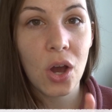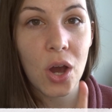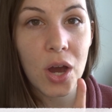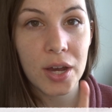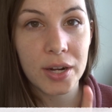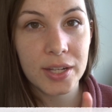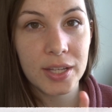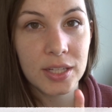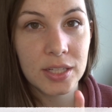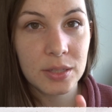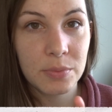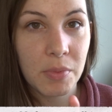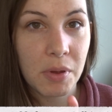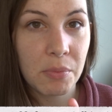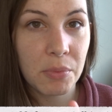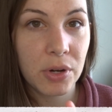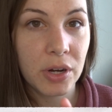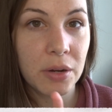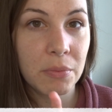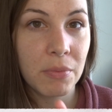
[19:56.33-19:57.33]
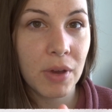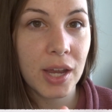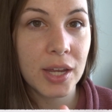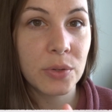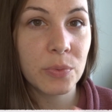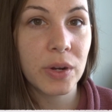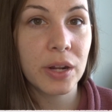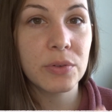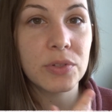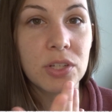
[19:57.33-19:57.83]
audience member in
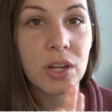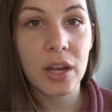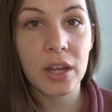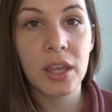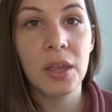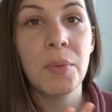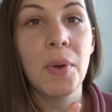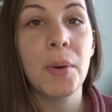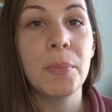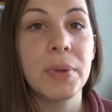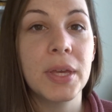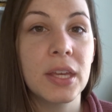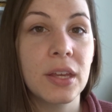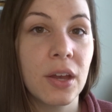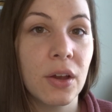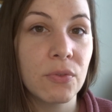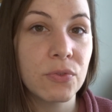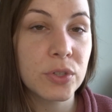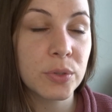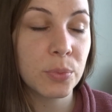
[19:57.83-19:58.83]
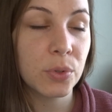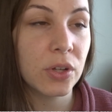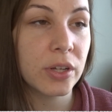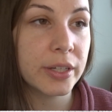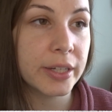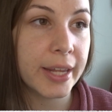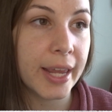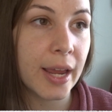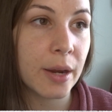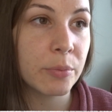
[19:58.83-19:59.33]
mind when I was talking about being comfortable
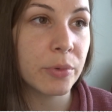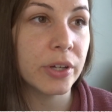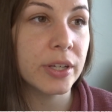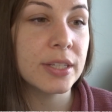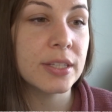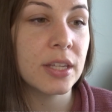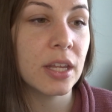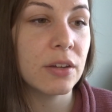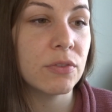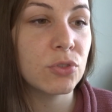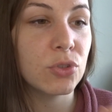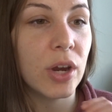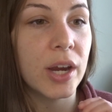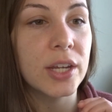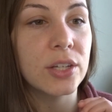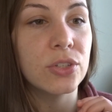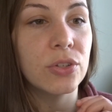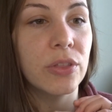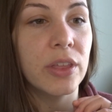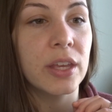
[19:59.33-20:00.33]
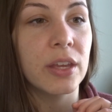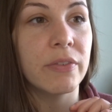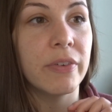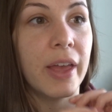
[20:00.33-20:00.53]
on camera. Instead of trying to think of